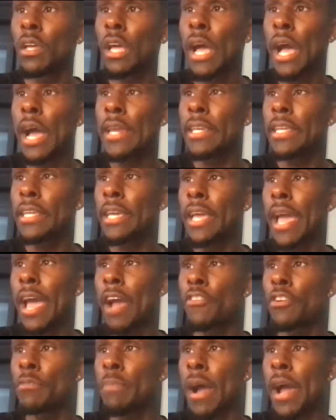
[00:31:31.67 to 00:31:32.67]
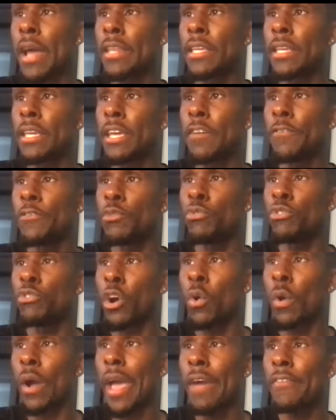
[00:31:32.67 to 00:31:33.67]
I need everybody, if you
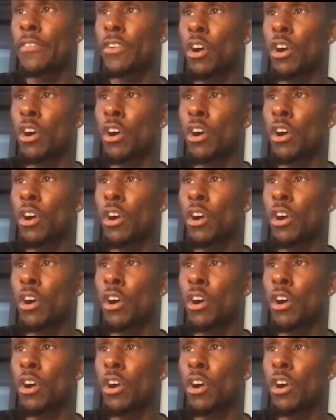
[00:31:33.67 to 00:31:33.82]
don't have it